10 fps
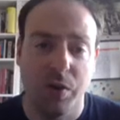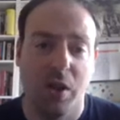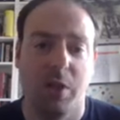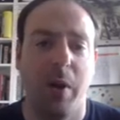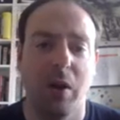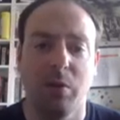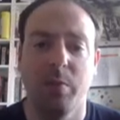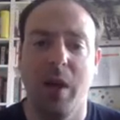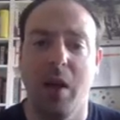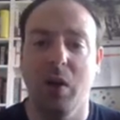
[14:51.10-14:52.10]
expelled
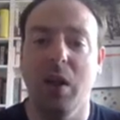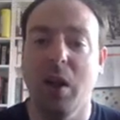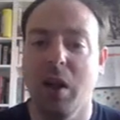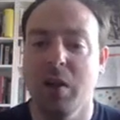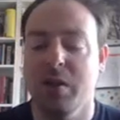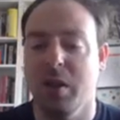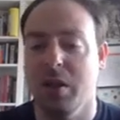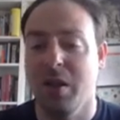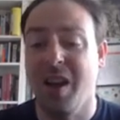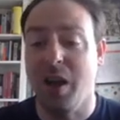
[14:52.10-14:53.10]
Mary in
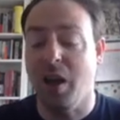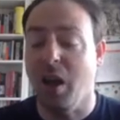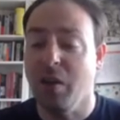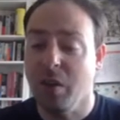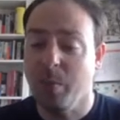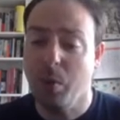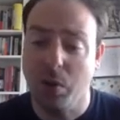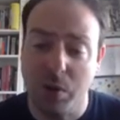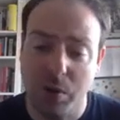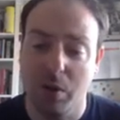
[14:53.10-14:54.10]
68 and the
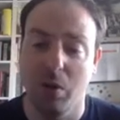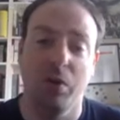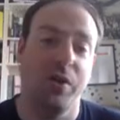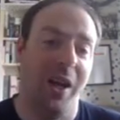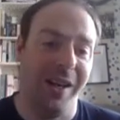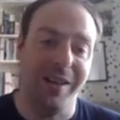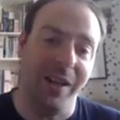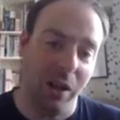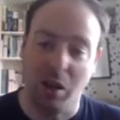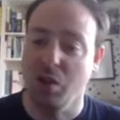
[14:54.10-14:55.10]
Protestant lords and the
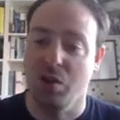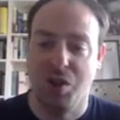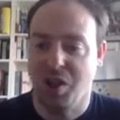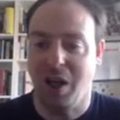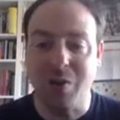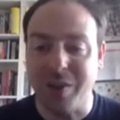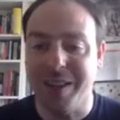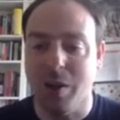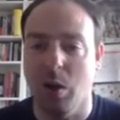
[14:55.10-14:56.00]
English generally got